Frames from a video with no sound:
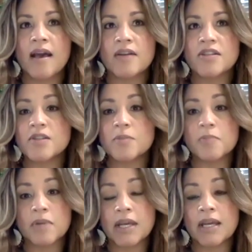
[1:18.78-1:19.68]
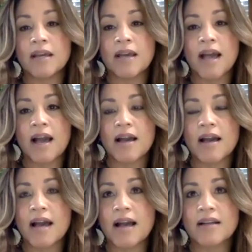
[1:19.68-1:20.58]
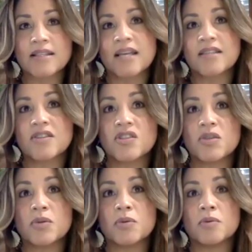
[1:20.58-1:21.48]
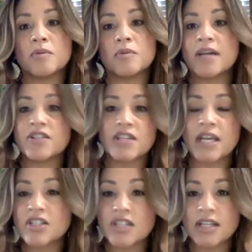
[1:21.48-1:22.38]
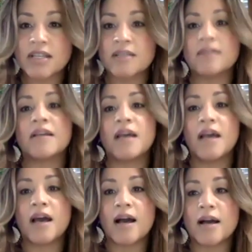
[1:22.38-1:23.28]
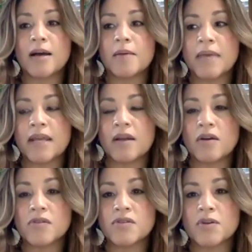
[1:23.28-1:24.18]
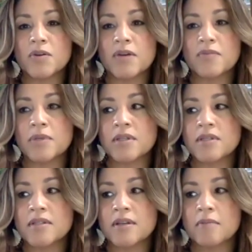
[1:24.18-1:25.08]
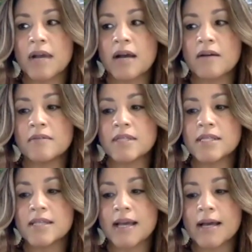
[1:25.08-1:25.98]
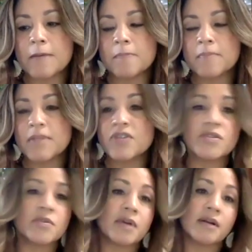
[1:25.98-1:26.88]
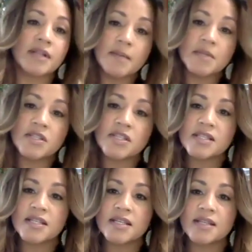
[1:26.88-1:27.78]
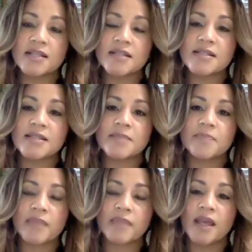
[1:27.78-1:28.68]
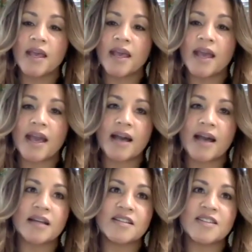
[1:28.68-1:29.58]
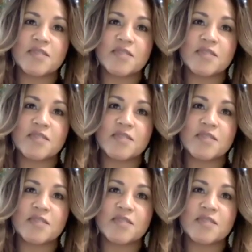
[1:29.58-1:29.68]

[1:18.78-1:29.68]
just to bring access to education. Um, and also, I've worked around um, issues around climate justice, and